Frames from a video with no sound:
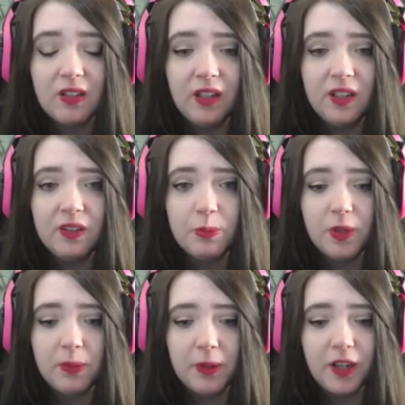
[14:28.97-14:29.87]
And slightly
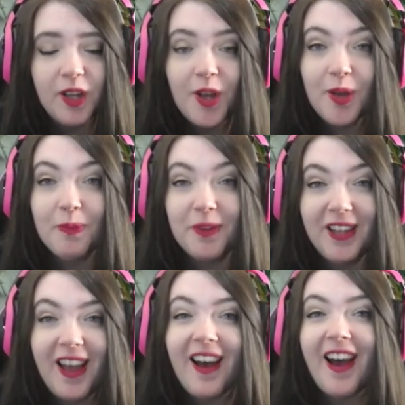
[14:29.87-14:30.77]
disappointing part.
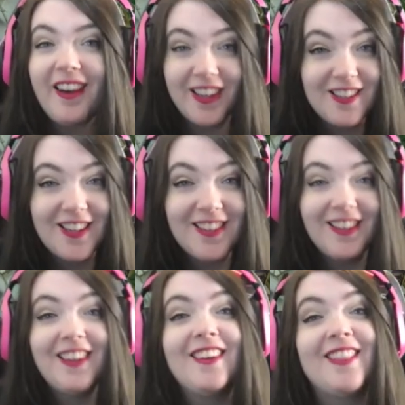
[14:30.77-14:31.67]
But yeah, I'll catch you
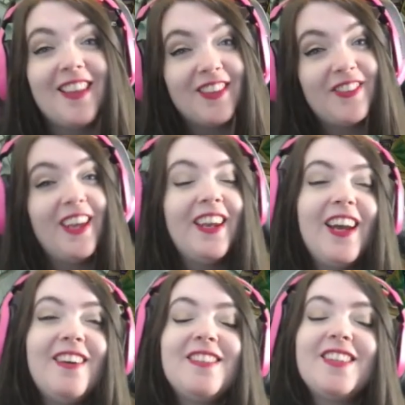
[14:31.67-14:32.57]
guys later. Thanks for
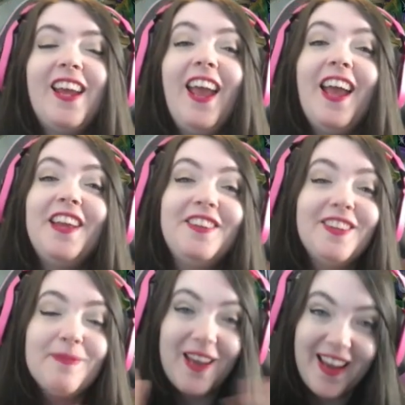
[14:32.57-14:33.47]
hanging out,
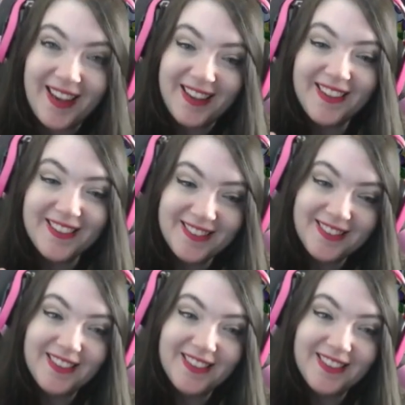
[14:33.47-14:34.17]
and goodbye.